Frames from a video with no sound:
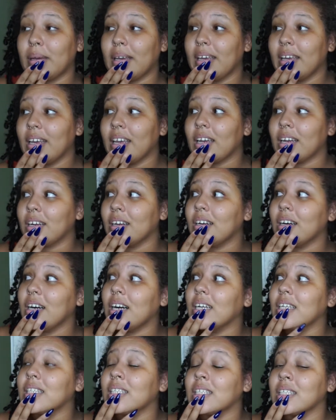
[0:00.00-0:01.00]
my hair
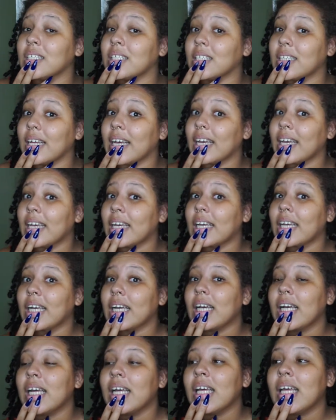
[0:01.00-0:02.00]
until
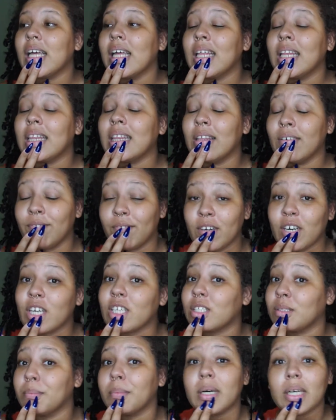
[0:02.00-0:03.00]
like the
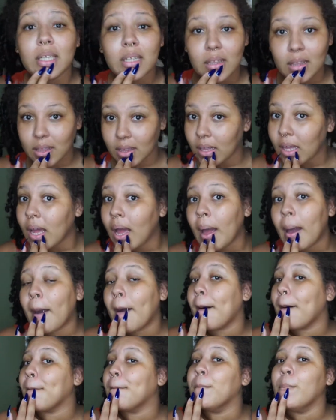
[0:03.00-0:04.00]
first month
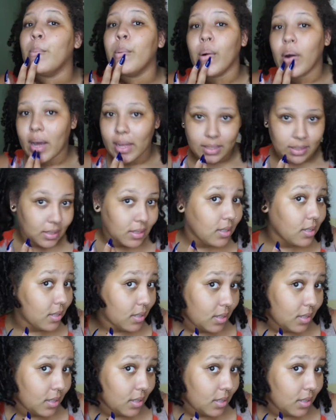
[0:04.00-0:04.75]
but